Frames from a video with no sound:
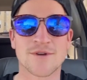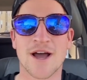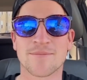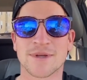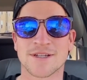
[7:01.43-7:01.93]

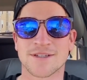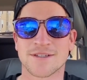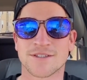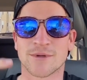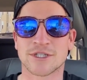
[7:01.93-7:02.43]
up,
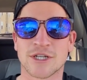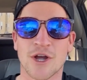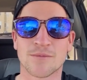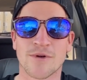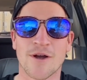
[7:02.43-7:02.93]
switch to
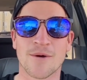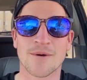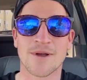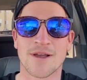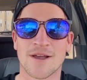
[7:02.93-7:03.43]
GoPro,
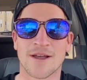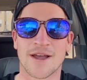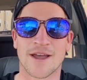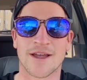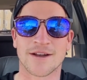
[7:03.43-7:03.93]

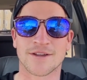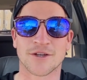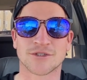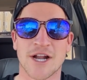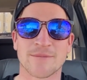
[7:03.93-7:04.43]
and
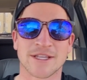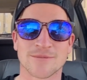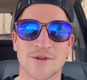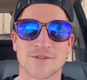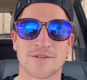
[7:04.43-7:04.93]
go try to make the
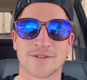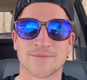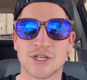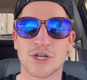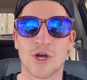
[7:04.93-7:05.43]
most of it.
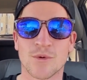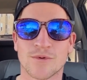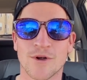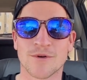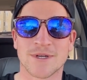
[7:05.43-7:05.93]
The
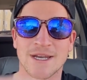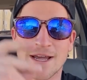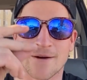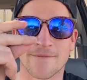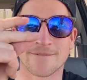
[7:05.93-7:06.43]
GoPro now.